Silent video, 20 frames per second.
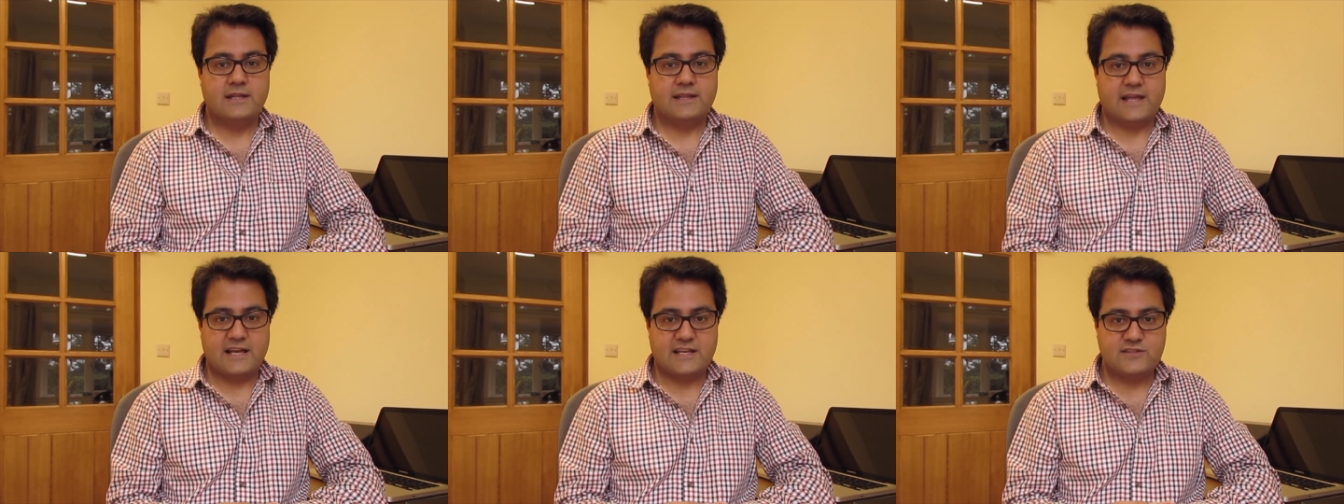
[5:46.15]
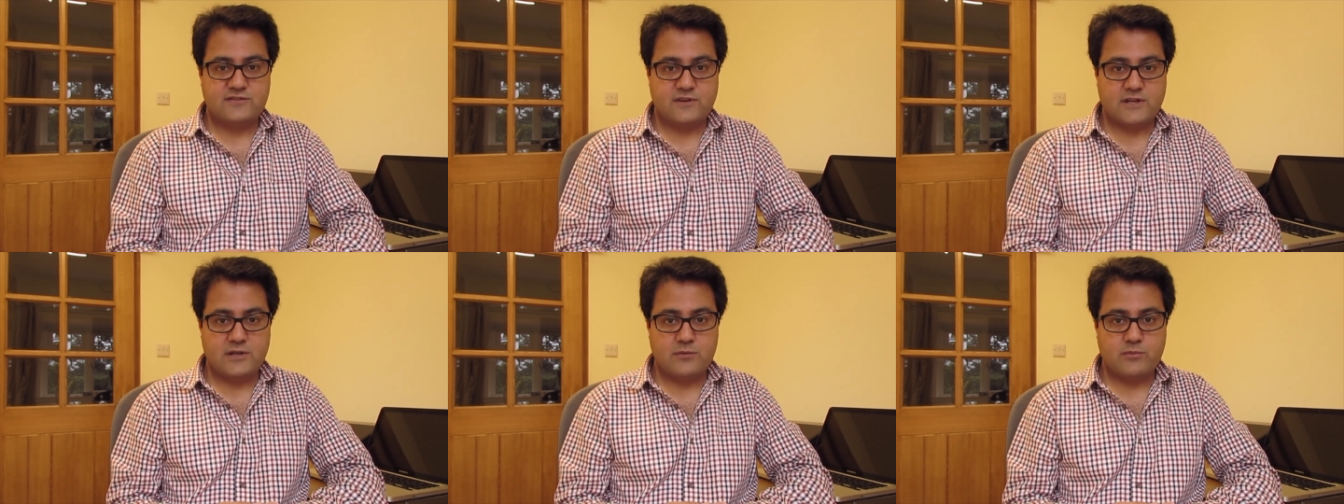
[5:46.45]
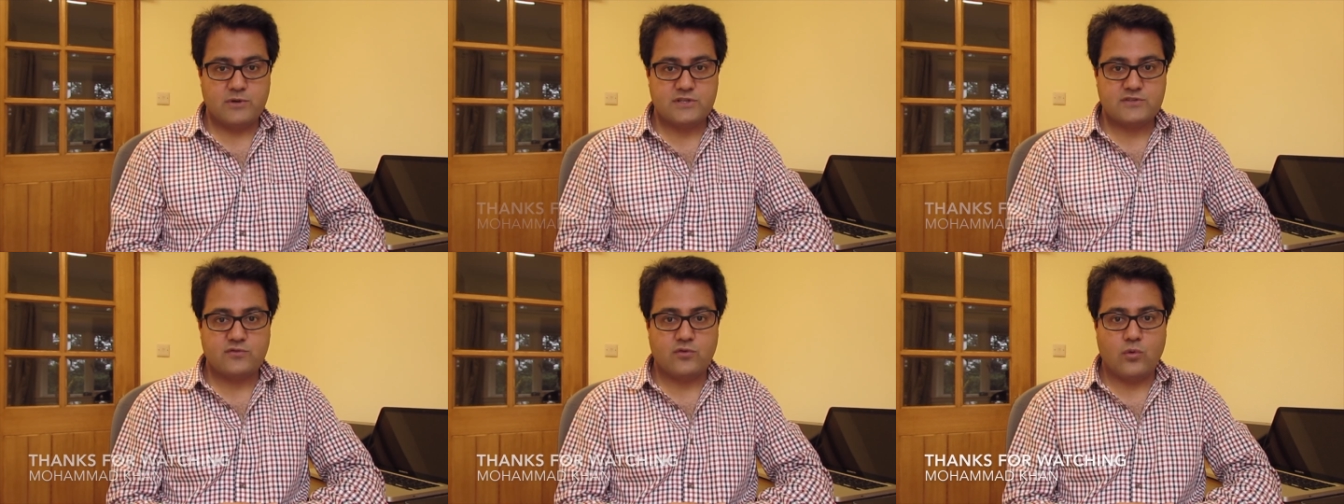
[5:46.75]
Thanks very
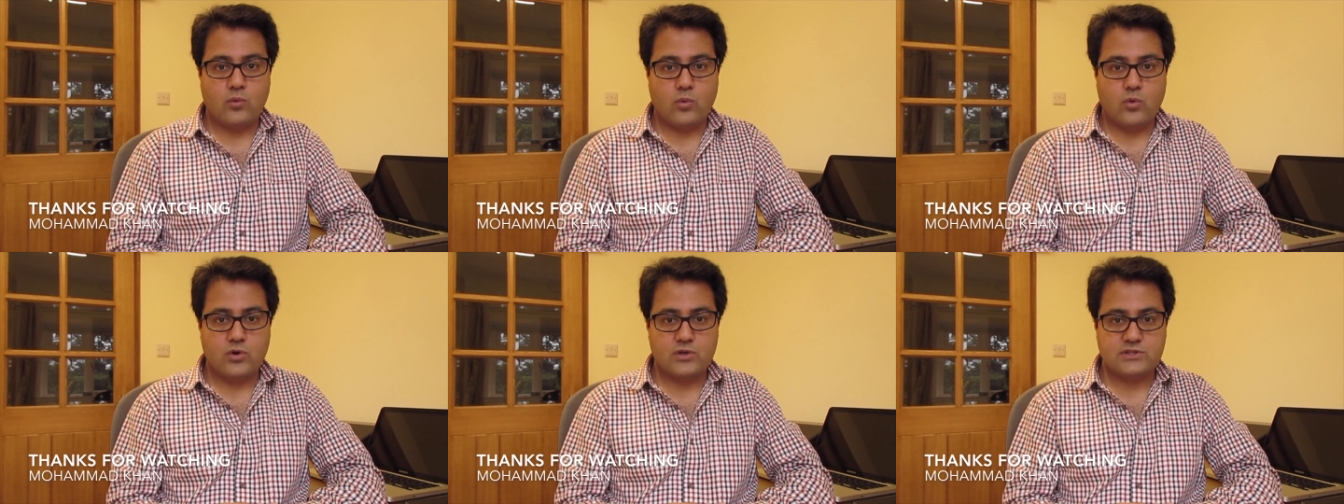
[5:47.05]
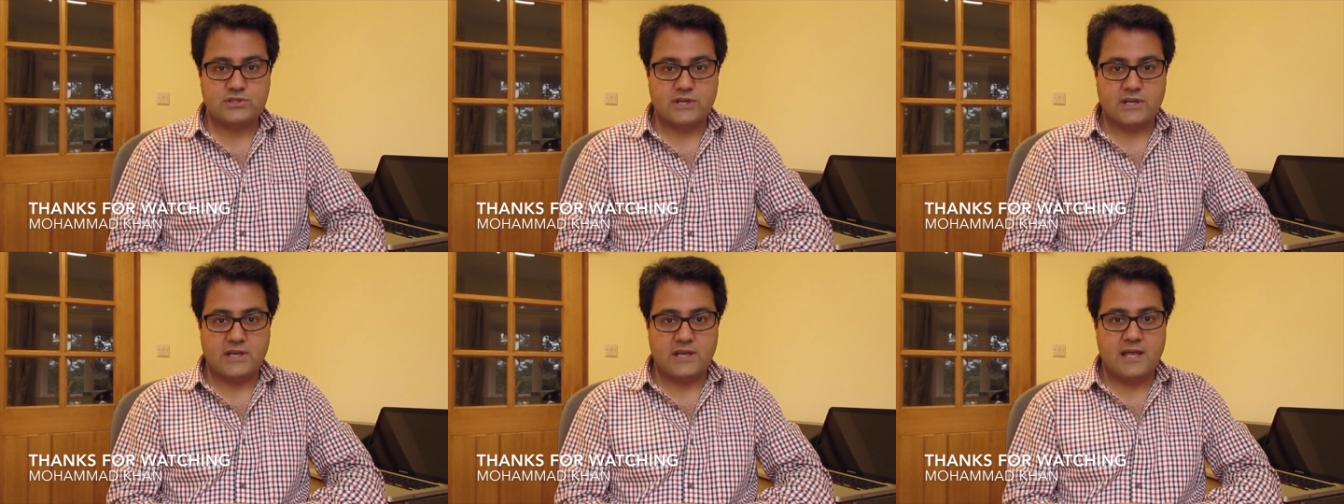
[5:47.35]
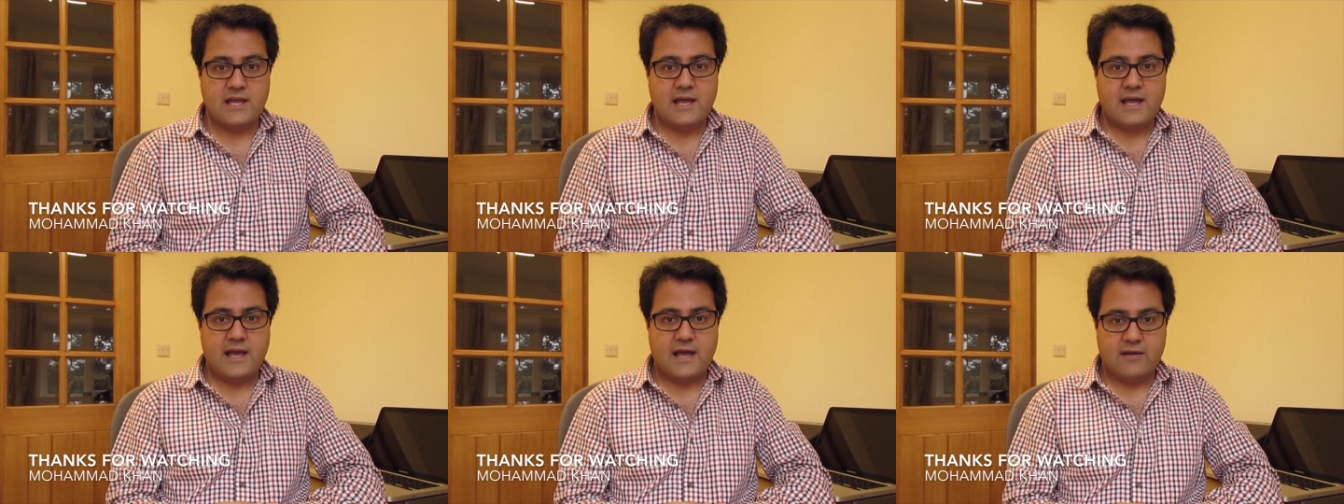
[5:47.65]
much for
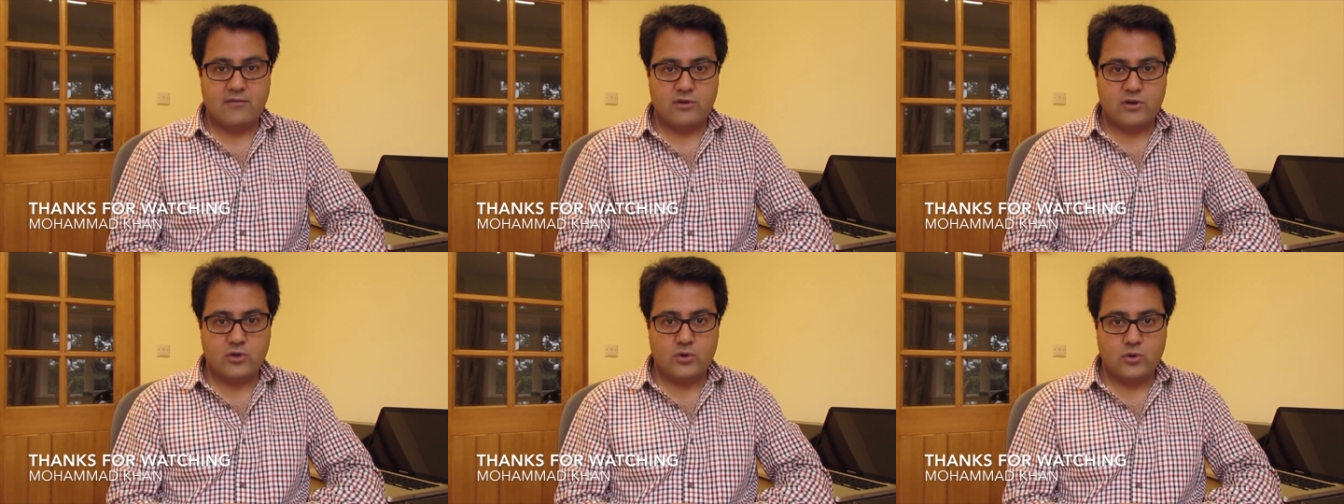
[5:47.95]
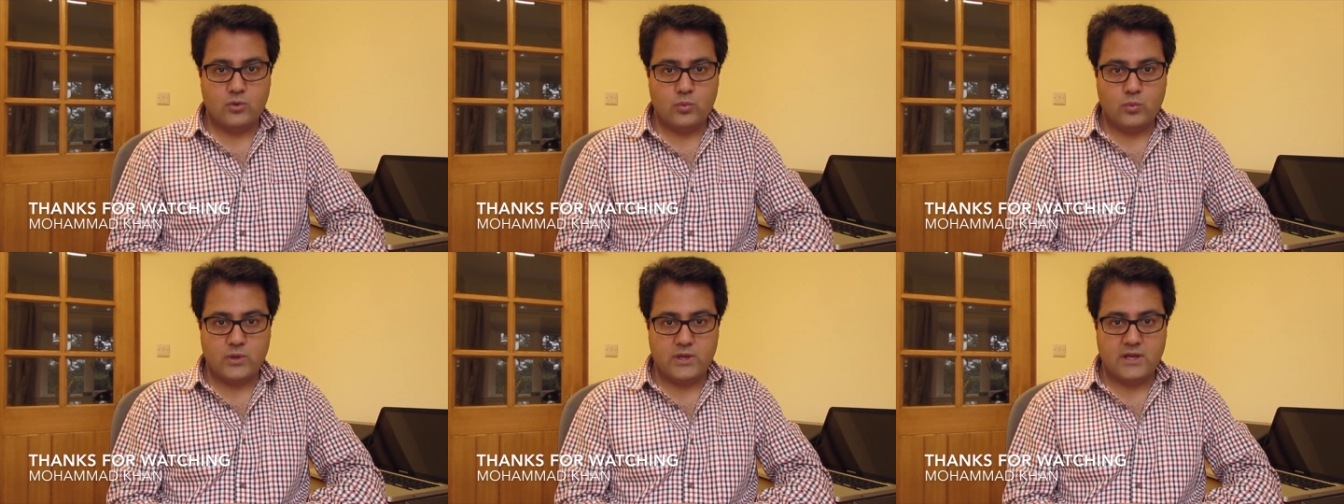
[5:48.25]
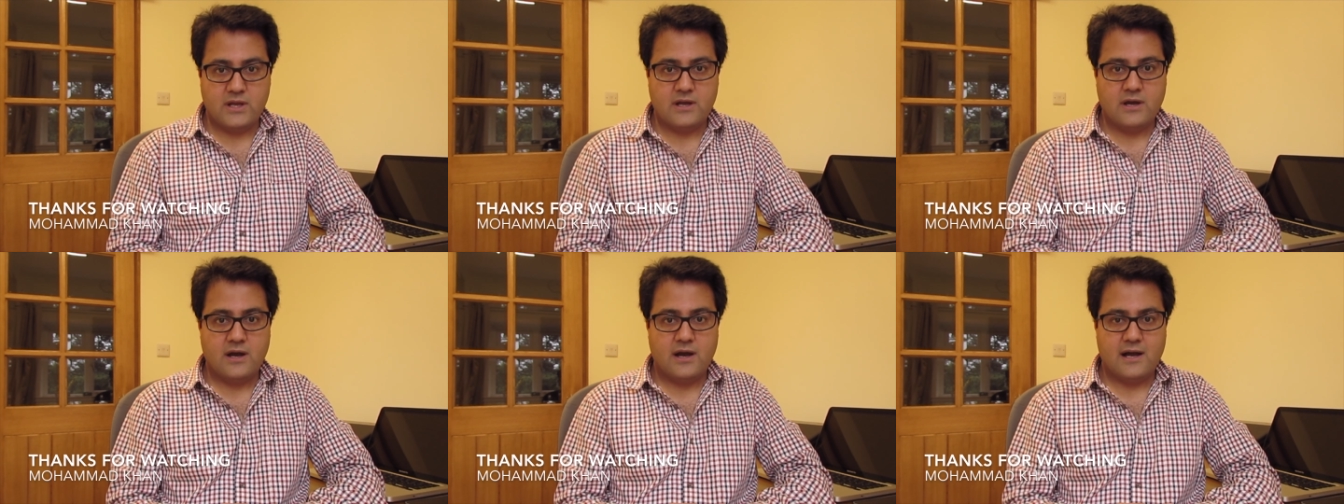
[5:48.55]
watching. Have a good
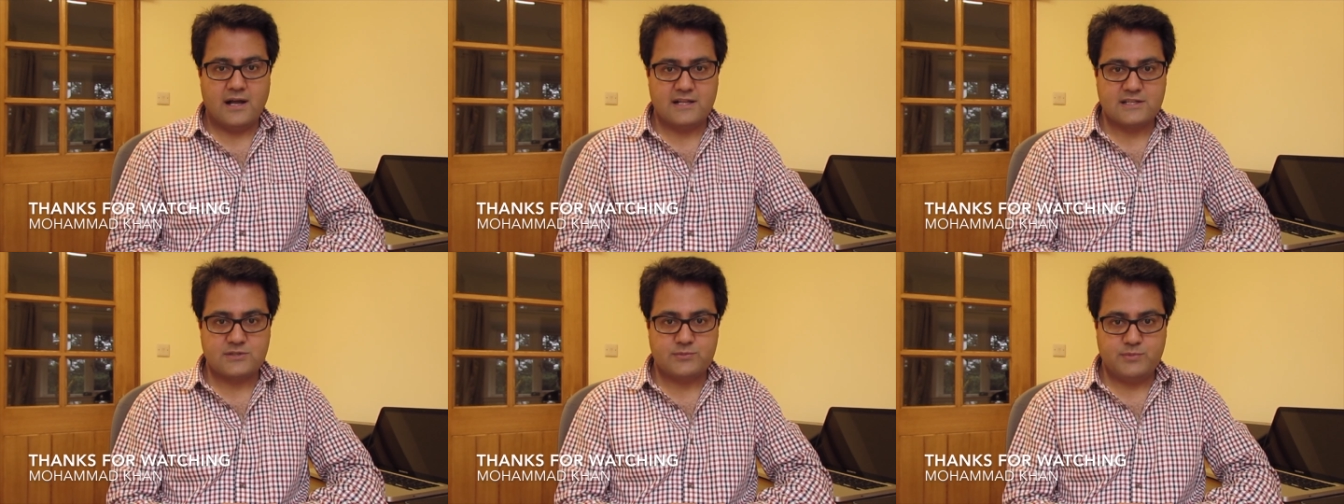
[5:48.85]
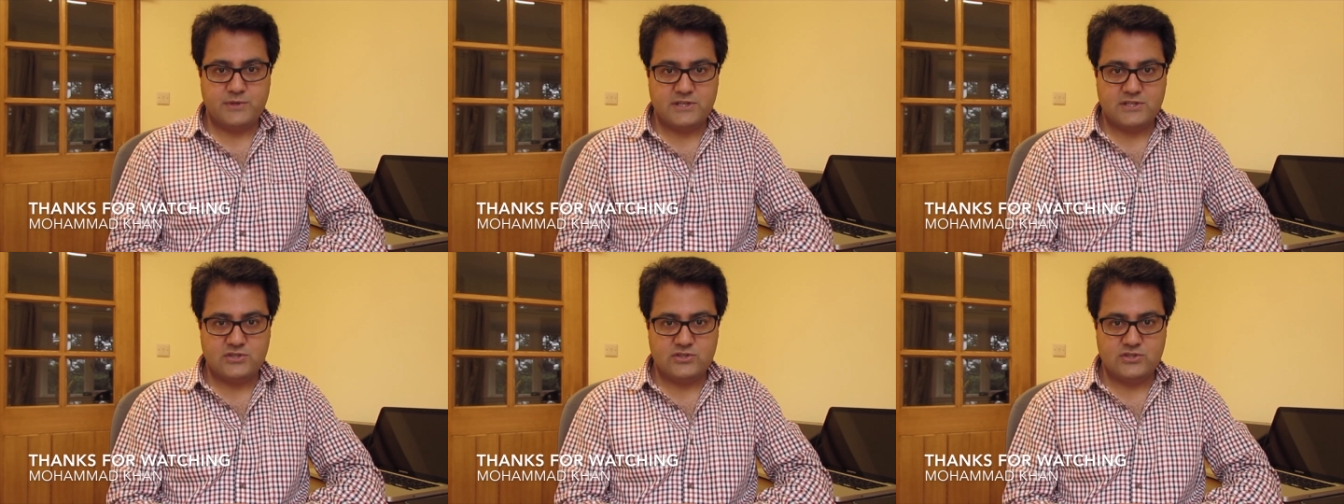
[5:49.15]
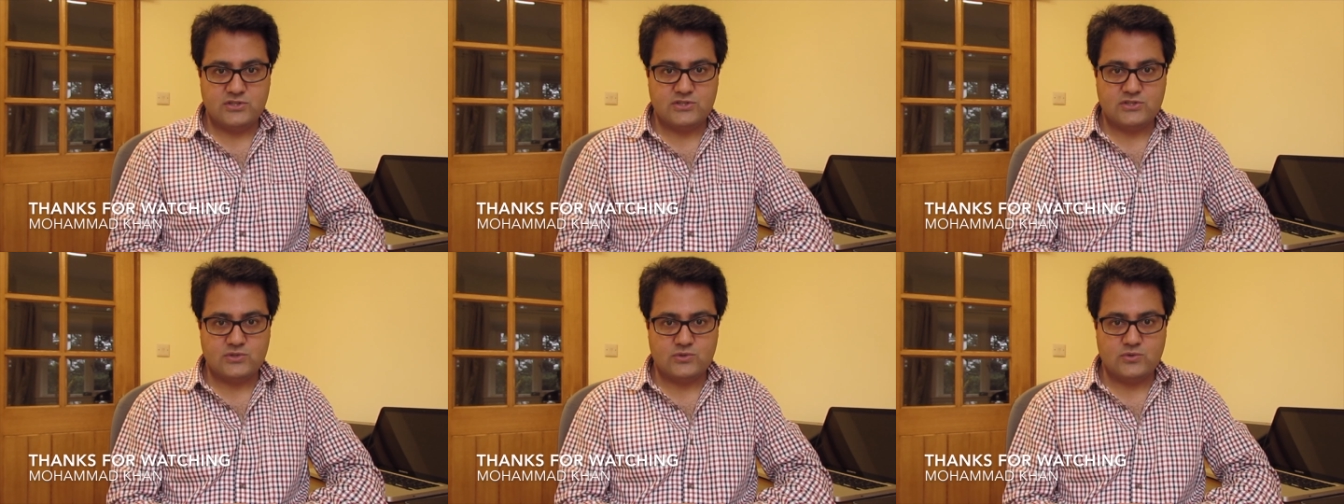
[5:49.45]
week. I'll speak to
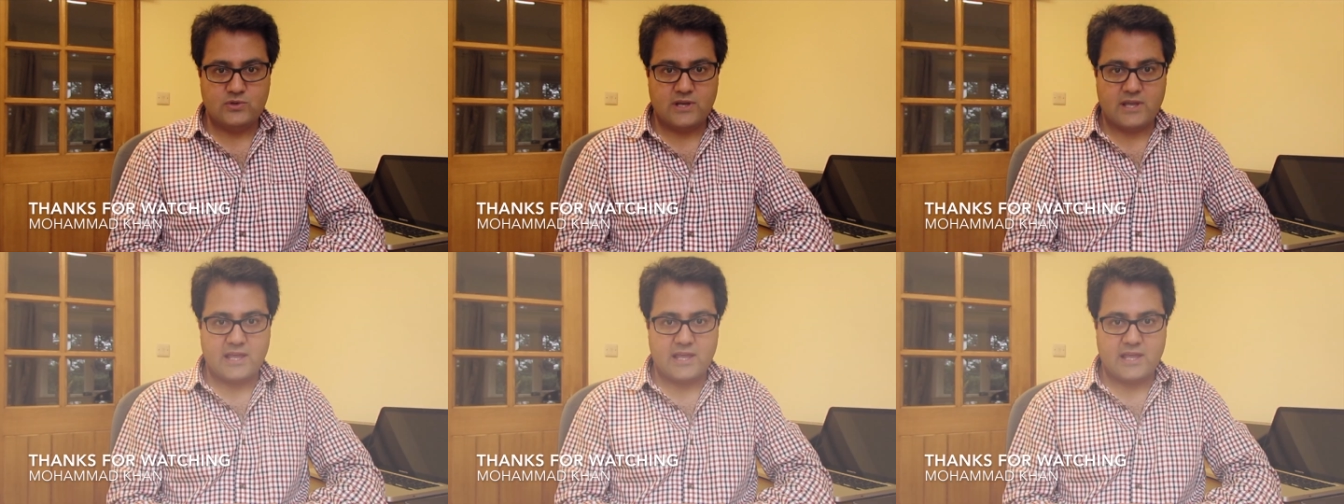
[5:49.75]
you soon